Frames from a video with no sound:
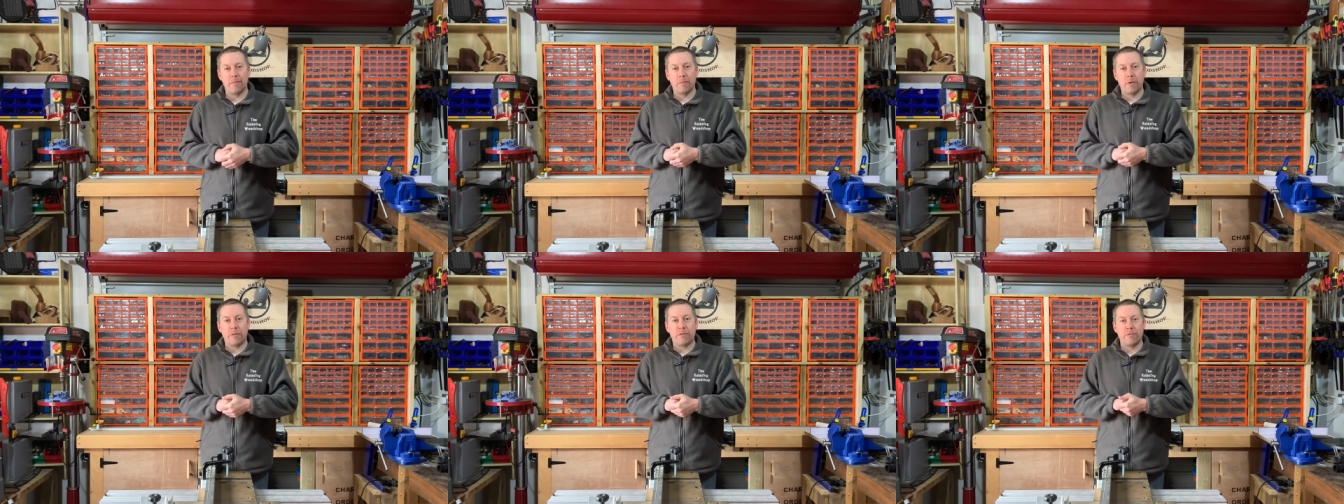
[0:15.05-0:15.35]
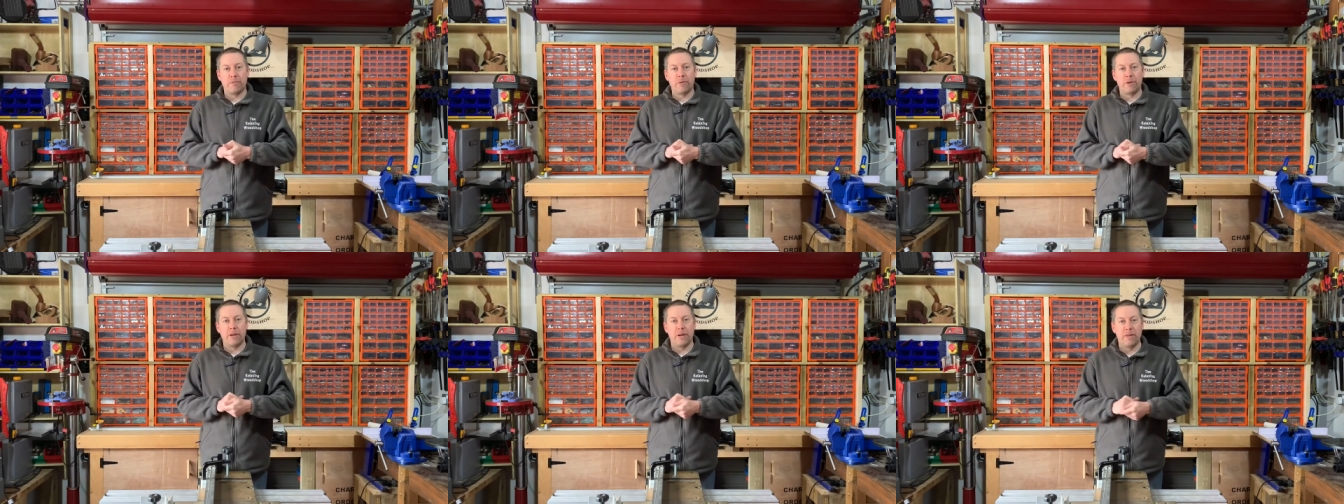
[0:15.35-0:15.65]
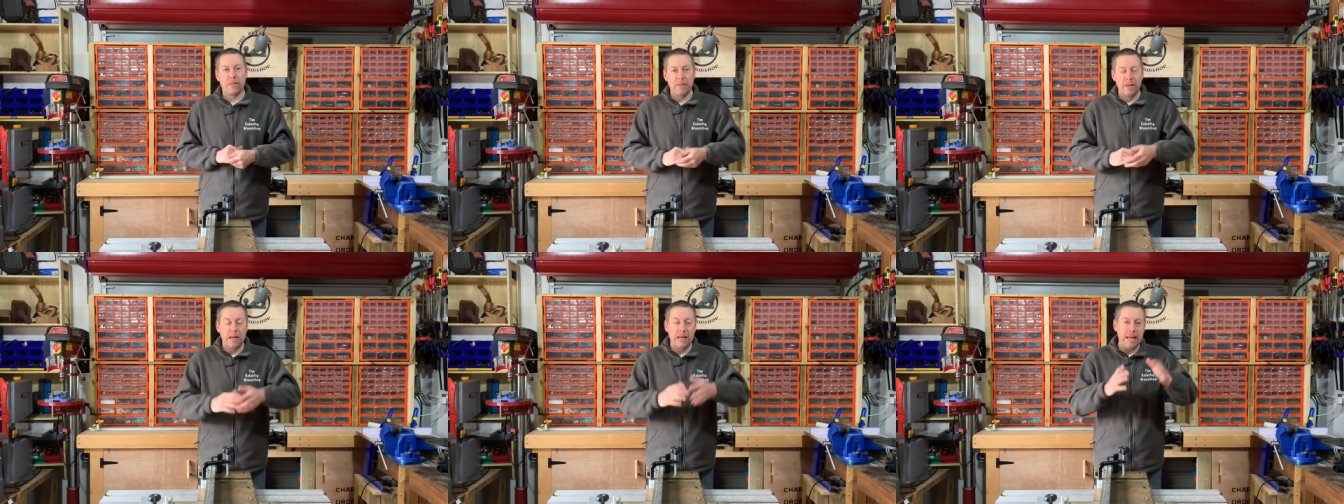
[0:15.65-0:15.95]
with
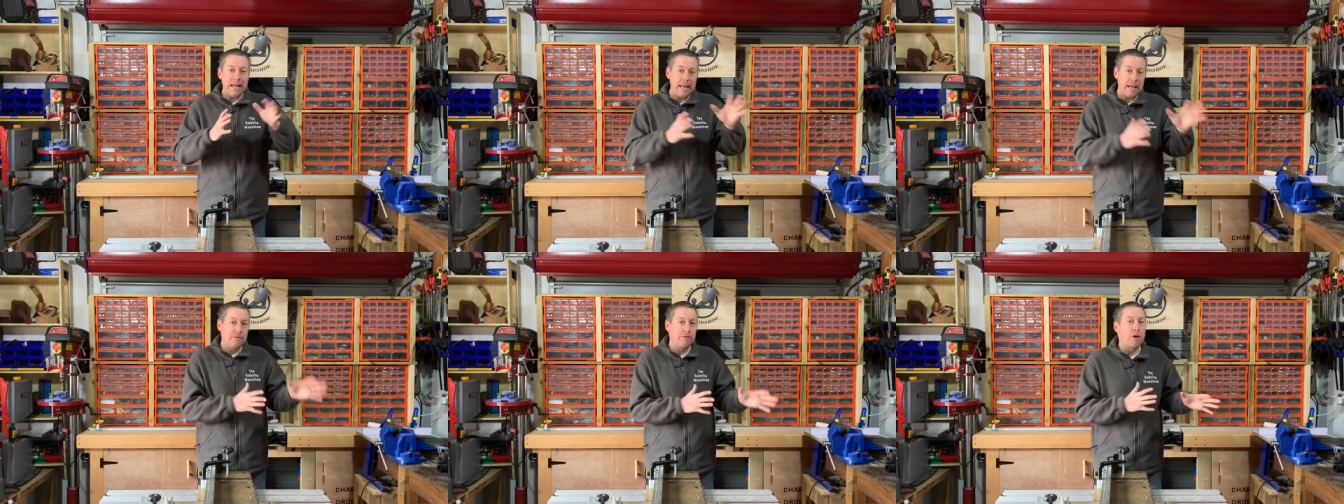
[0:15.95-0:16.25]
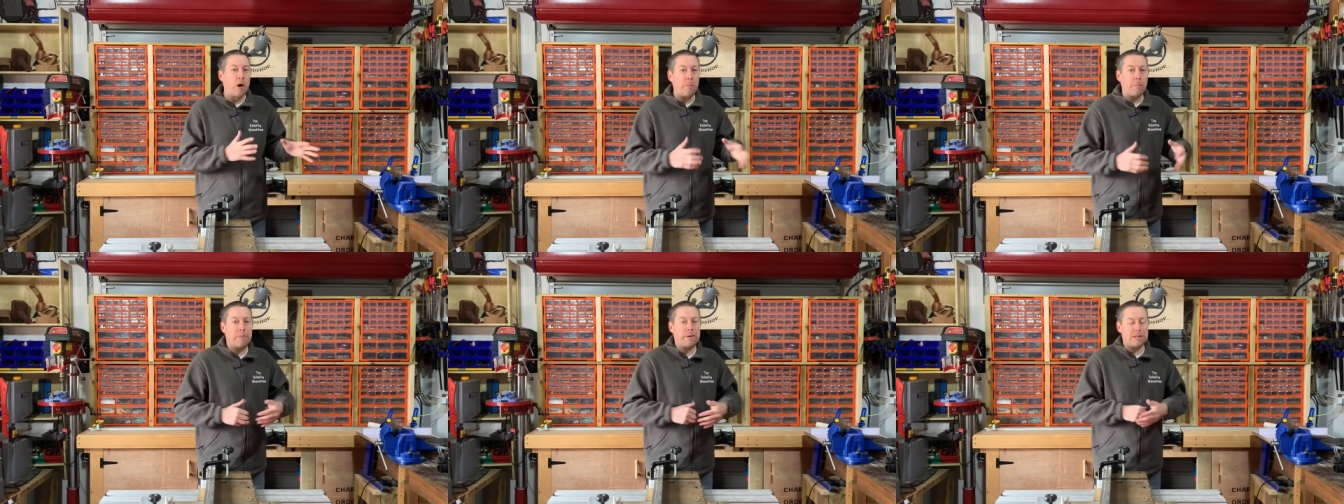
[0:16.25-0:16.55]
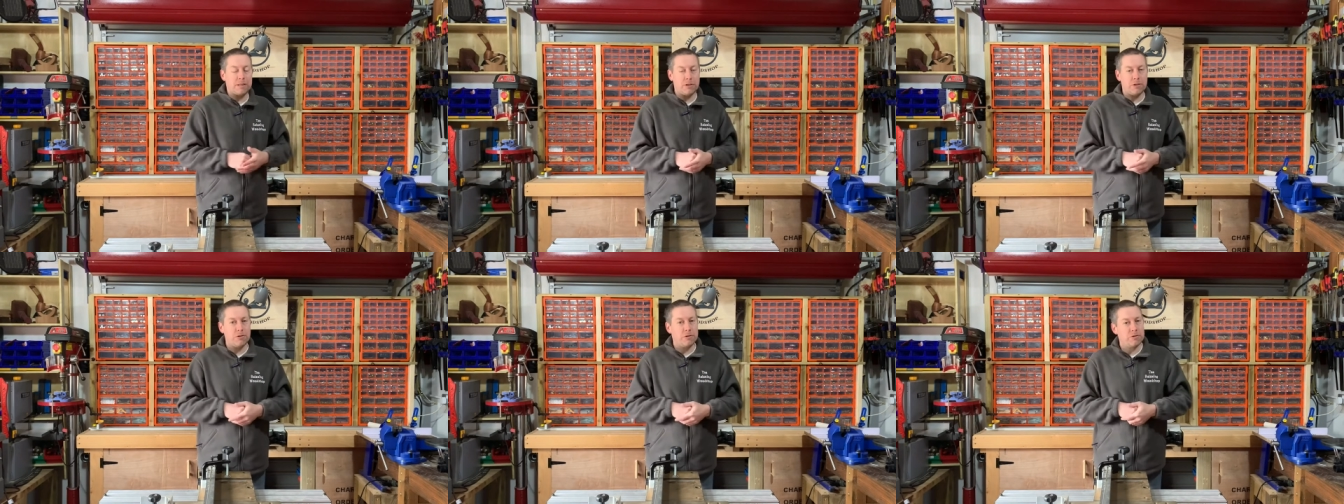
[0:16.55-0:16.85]
the, the lathe not
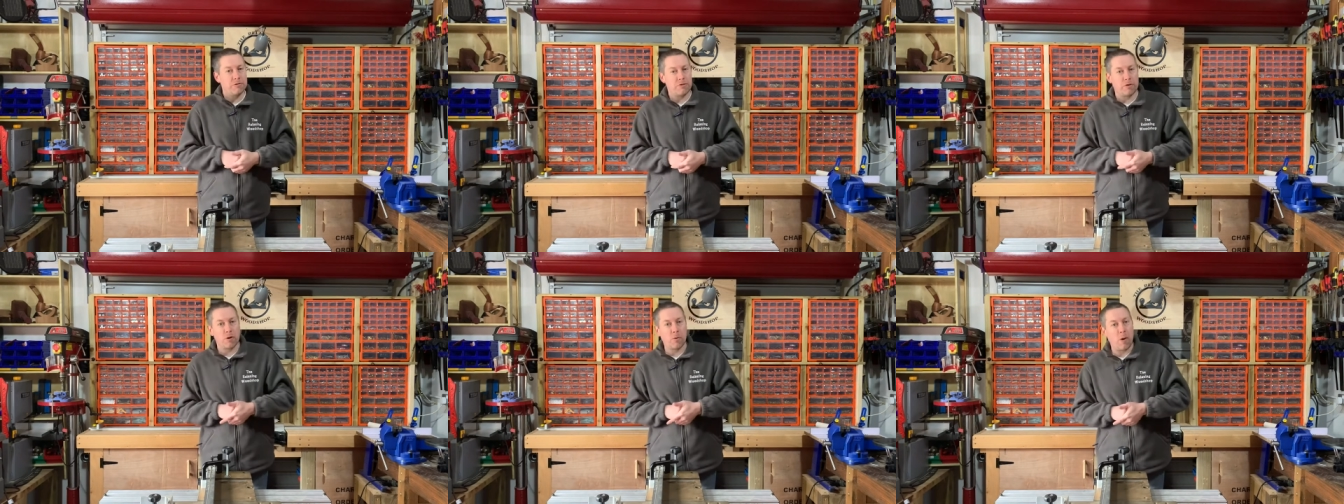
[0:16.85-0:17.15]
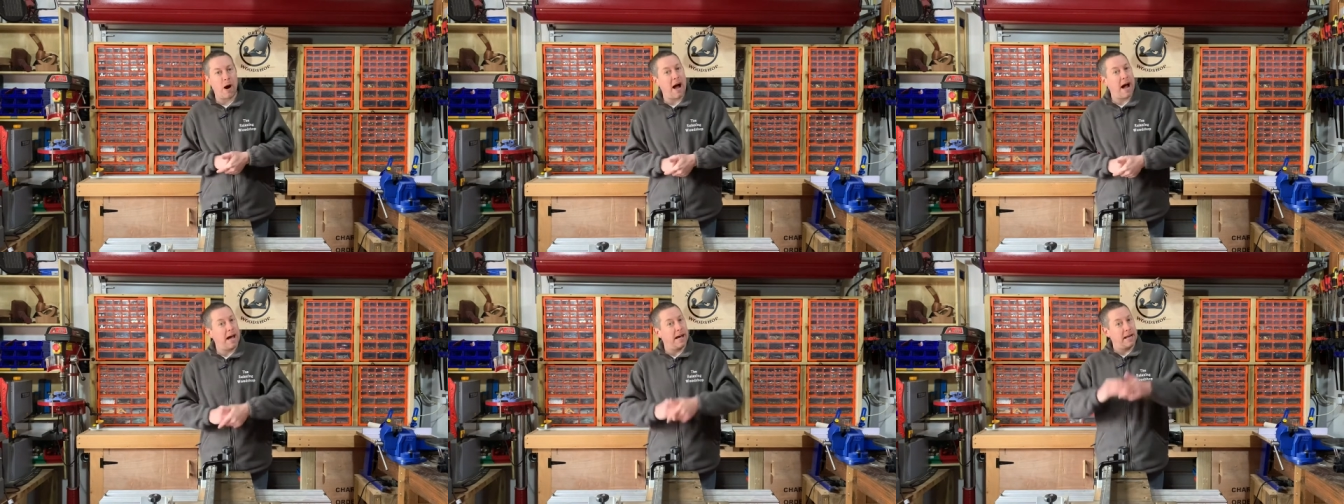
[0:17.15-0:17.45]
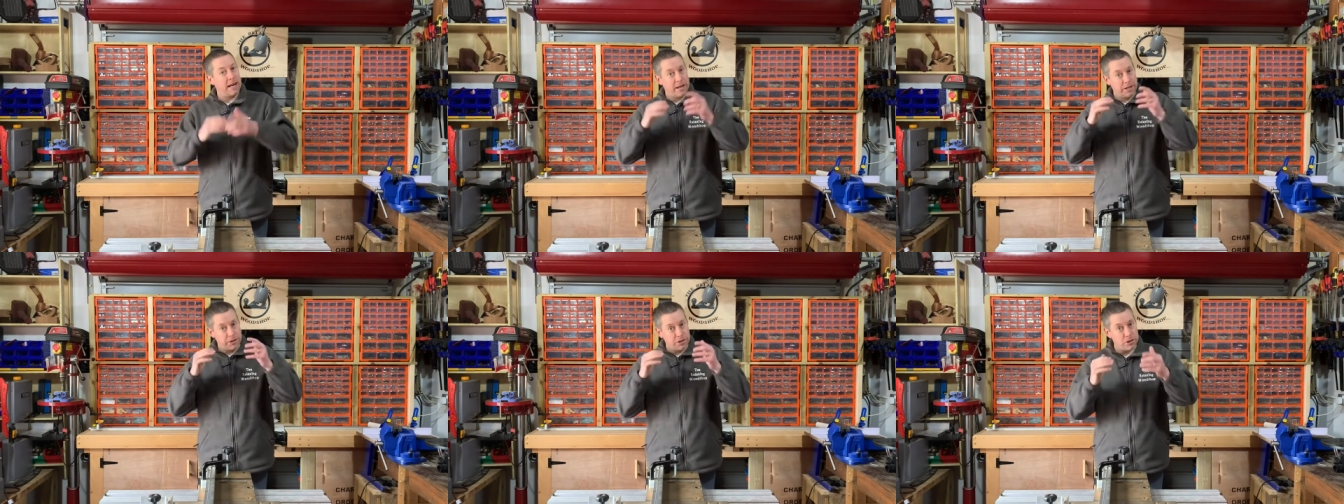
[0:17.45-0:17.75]
being used for a while,
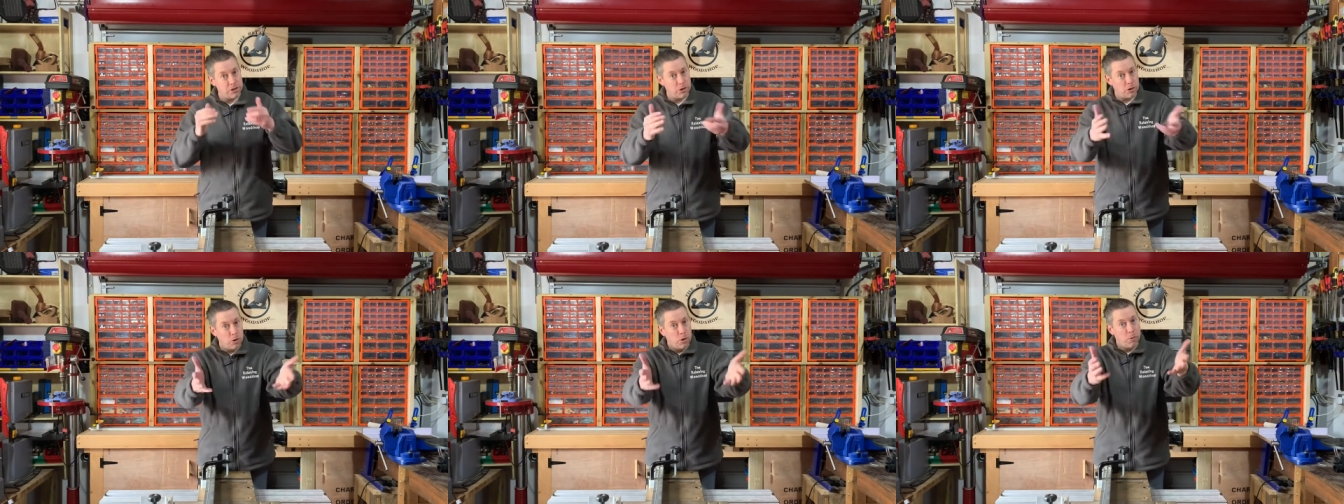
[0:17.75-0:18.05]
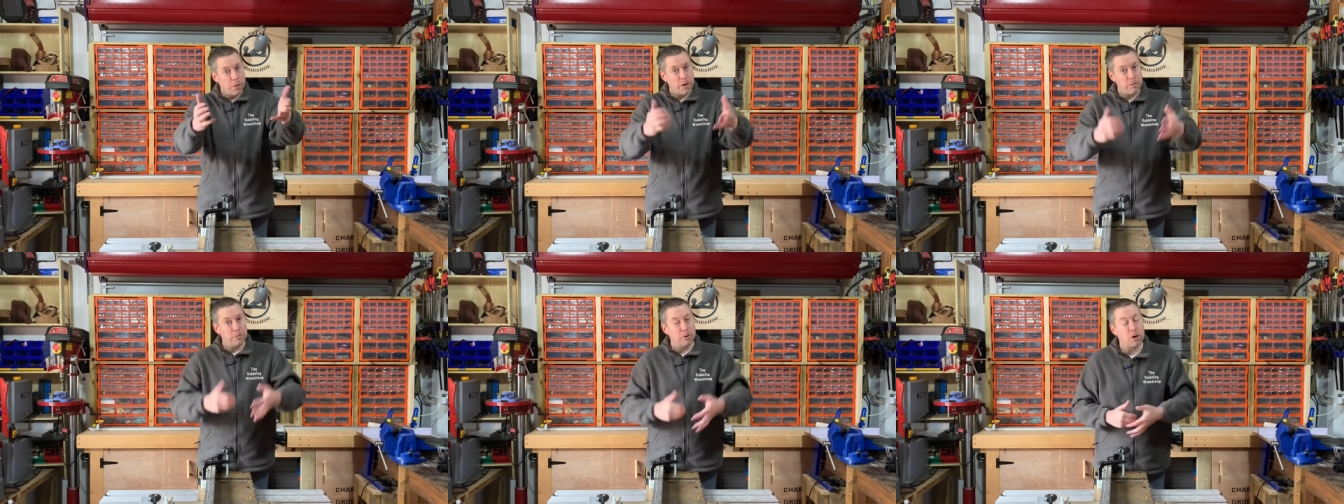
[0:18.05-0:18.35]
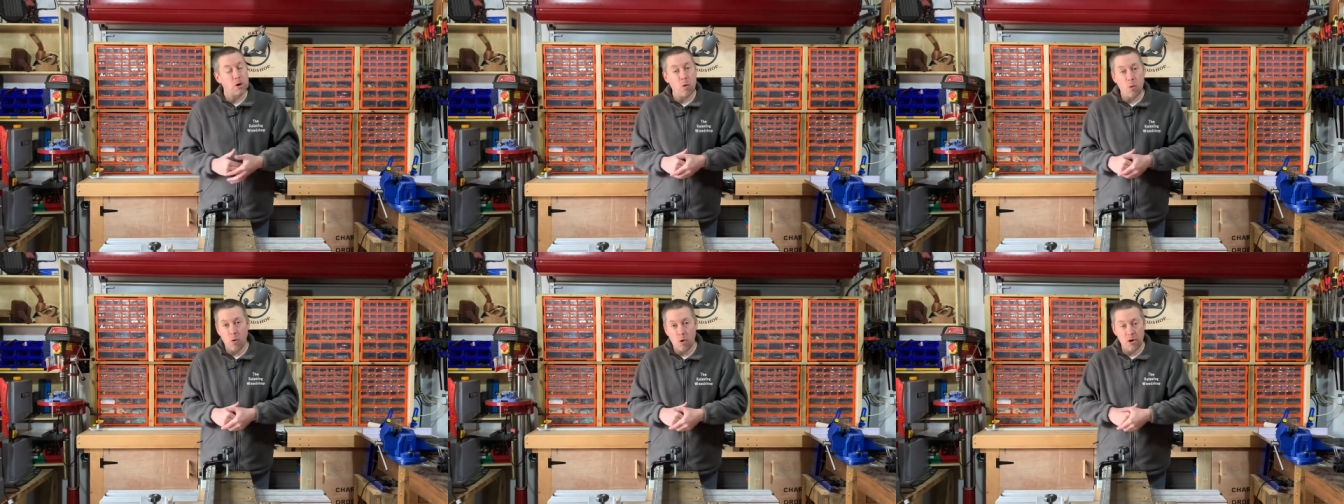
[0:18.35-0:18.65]
and as you know, we
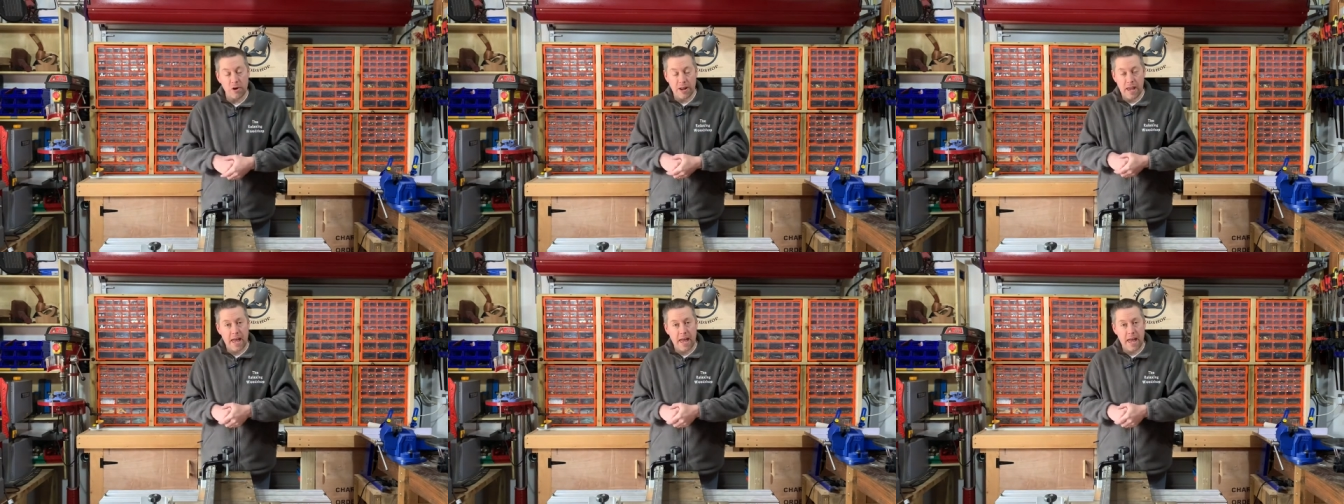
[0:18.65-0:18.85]
record,